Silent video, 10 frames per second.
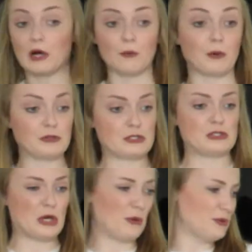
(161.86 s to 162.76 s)
got one to
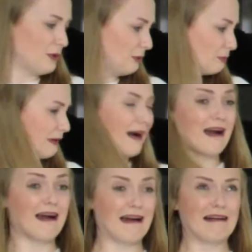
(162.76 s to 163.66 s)
show you,
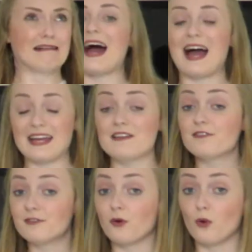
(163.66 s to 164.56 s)

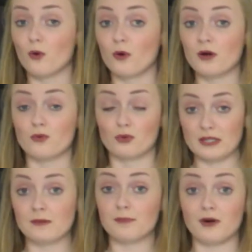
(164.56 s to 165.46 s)
A4
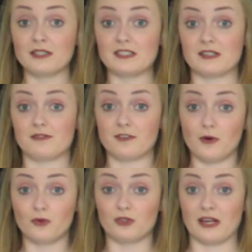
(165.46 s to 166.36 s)
ring binder
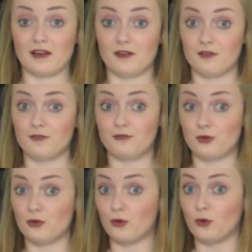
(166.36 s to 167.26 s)
folder
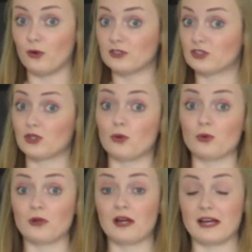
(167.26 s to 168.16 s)
for your
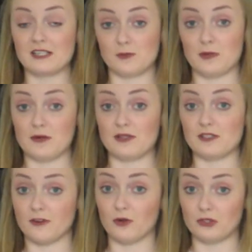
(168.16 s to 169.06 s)
school
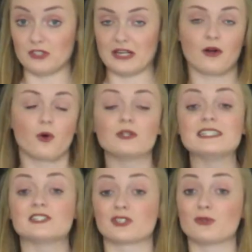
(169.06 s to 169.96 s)
experience folders. Now, I'm calling
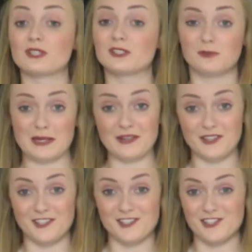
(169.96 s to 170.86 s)
it school
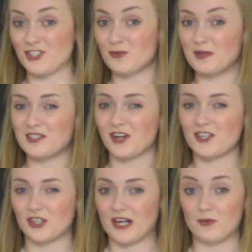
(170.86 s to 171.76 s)
experience just because
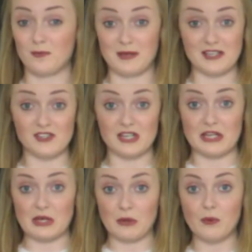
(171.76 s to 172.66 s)
I trained with
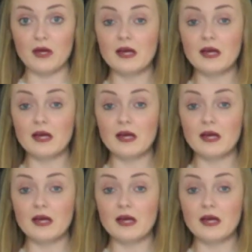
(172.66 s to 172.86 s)
BCU.